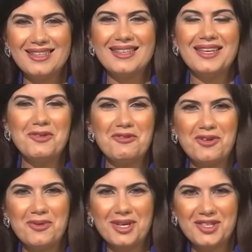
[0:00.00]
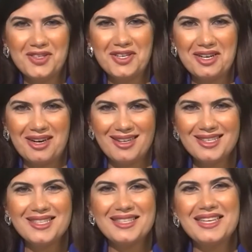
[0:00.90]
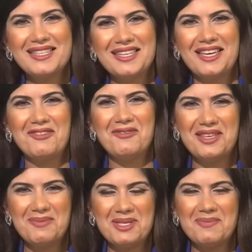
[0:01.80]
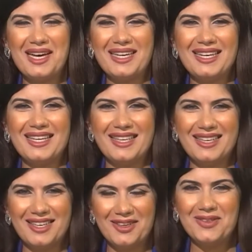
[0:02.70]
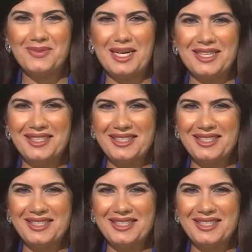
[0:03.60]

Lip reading: Thank you for watching us. Stay safe, keep smiling. Goodbye.